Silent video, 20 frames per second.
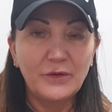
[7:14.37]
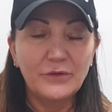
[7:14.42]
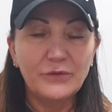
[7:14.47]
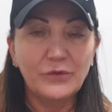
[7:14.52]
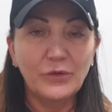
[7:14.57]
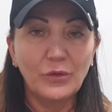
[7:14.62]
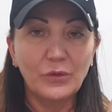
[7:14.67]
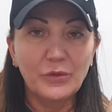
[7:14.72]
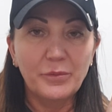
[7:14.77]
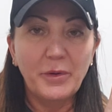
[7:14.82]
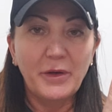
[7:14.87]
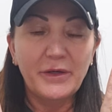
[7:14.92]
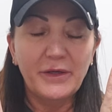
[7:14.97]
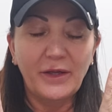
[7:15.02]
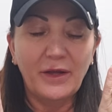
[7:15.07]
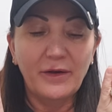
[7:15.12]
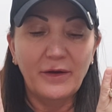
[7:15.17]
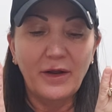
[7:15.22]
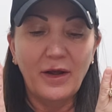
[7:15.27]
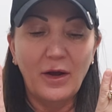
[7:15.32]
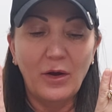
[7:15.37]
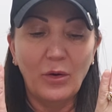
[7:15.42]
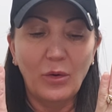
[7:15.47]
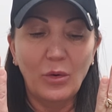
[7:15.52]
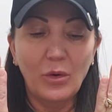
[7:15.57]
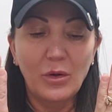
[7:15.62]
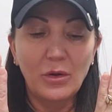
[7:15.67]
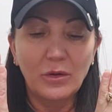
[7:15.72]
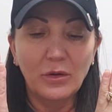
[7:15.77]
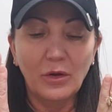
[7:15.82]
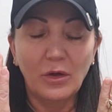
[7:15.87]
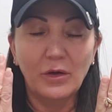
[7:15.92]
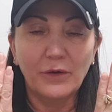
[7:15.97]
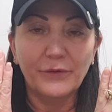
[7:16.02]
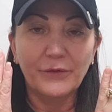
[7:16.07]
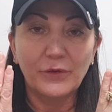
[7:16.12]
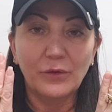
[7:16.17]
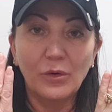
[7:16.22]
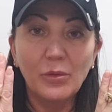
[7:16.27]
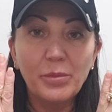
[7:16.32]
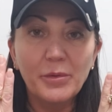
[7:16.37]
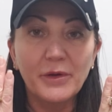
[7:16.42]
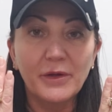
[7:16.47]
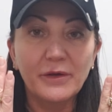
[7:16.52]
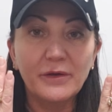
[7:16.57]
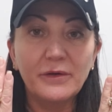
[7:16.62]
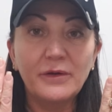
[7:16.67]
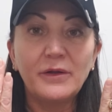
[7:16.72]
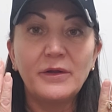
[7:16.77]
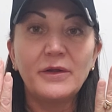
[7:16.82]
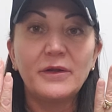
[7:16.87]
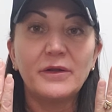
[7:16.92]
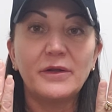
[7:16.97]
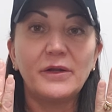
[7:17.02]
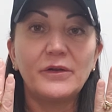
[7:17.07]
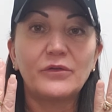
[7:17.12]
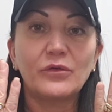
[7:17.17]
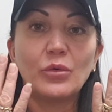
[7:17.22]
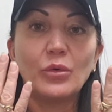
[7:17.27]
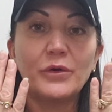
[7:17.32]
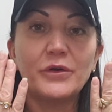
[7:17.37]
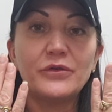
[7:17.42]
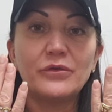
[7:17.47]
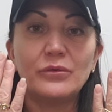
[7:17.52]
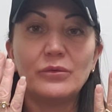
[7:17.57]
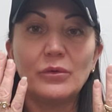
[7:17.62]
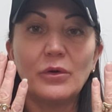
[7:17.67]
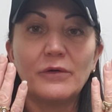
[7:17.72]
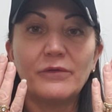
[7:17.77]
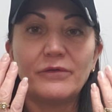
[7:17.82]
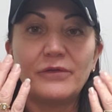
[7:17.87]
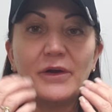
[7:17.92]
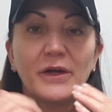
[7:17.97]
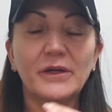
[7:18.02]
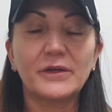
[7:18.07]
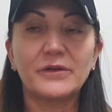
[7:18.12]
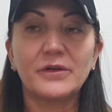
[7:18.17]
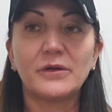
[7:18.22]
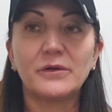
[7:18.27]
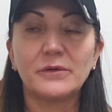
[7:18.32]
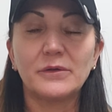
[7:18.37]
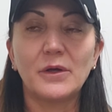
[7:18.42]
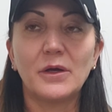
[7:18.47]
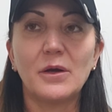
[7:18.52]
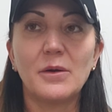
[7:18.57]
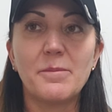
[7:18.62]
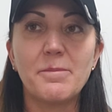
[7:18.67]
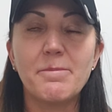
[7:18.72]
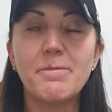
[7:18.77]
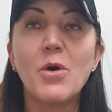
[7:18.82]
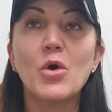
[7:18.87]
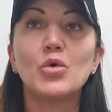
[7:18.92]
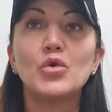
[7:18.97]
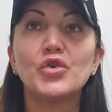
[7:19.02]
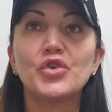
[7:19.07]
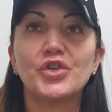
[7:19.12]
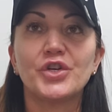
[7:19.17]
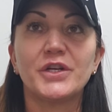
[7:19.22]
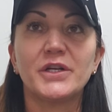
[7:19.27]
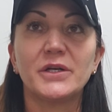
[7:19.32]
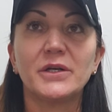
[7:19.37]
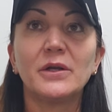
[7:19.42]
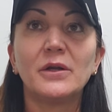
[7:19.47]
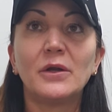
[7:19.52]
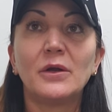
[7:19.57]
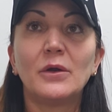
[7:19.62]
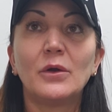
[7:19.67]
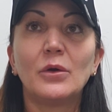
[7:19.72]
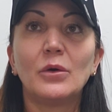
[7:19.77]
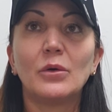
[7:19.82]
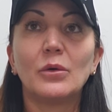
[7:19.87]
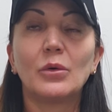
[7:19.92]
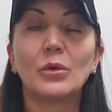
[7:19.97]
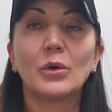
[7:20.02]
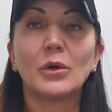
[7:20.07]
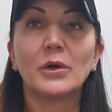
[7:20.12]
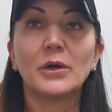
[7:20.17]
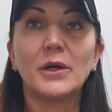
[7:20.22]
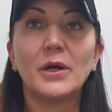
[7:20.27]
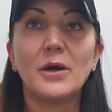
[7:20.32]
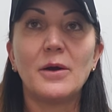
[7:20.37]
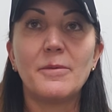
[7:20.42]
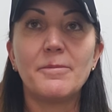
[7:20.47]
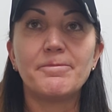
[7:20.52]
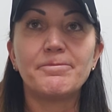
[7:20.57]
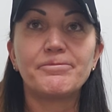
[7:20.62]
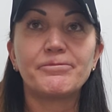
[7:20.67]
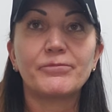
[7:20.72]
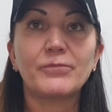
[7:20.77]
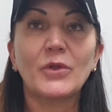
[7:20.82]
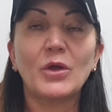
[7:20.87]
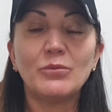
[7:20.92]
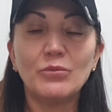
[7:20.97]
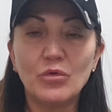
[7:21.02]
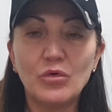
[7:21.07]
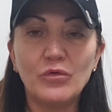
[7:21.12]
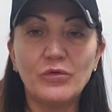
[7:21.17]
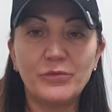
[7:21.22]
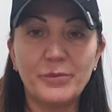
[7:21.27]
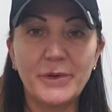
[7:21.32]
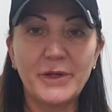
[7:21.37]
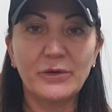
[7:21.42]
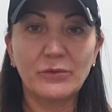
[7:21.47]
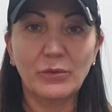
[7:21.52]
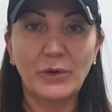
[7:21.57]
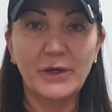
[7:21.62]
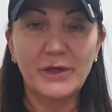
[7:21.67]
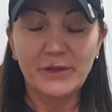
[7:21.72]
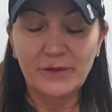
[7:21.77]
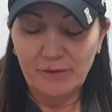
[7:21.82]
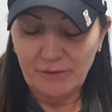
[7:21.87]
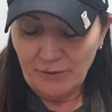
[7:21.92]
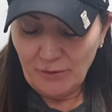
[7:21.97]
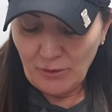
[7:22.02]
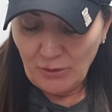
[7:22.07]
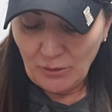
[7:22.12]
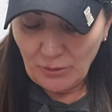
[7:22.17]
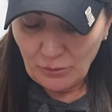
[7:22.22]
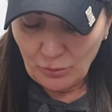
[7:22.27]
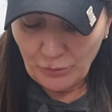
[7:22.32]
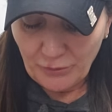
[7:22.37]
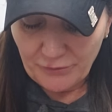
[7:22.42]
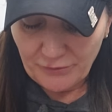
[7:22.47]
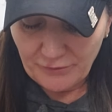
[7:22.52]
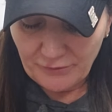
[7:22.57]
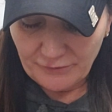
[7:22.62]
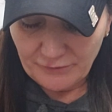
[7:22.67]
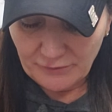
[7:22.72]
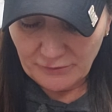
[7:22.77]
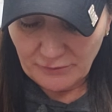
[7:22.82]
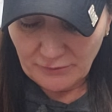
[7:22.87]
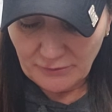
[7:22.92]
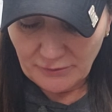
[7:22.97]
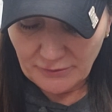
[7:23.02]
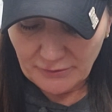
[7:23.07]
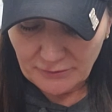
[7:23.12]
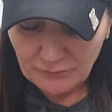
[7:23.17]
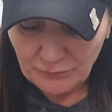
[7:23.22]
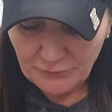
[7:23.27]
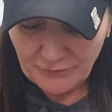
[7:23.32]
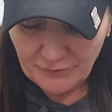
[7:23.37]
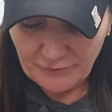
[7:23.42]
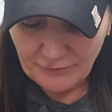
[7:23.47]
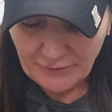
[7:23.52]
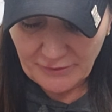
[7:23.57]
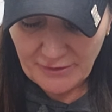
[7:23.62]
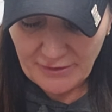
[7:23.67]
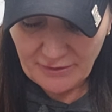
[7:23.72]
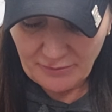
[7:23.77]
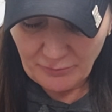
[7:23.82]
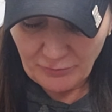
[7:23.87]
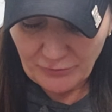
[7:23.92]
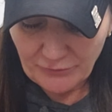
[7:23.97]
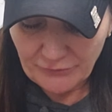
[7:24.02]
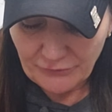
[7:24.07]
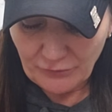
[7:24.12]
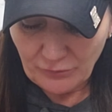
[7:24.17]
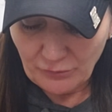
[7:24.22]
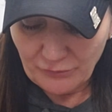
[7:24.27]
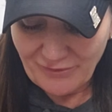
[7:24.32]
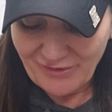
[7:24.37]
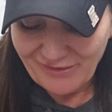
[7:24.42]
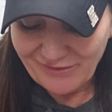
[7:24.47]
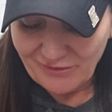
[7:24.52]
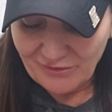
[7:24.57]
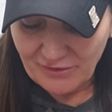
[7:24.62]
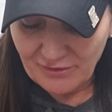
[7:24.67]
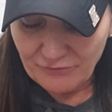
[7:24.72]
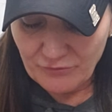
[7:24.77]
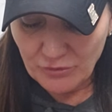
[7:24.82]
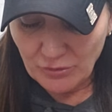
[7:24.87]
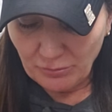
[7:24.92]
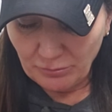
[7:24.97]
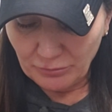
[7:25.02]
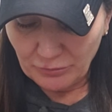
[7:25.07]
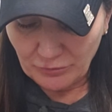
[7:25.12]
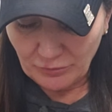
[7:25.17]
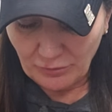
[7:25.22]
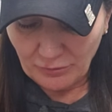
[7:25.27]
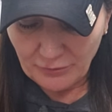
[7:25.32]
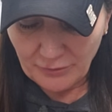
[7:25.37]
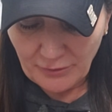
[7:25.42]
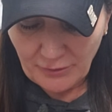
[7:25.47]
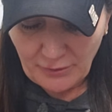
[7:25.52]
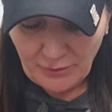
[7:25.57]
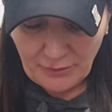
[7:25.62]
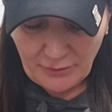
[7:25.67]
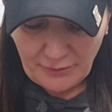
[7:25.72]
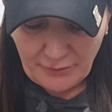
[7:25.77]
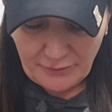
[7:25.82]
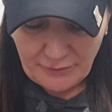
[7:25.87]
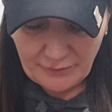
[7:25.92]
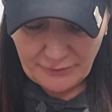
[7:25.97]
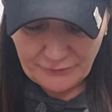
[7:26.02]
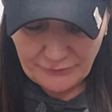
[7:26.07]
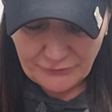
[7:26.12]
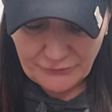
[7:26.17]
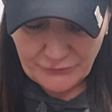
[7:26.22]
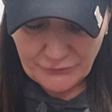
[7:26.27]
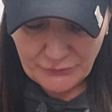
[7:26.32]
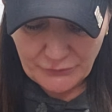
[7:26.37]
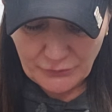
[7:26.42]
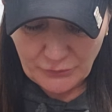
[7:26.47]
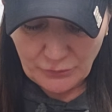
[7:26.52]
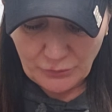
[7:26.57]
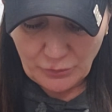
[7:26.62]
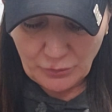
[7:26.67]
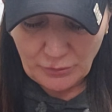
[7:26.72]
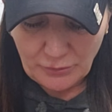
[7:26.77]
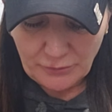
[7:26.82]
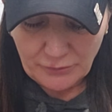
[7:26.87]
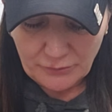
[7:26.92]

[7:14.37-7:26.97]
So depending on how long they're open, it's going to affect motion or movement, right, within the camera. So that could give you a blurred. And so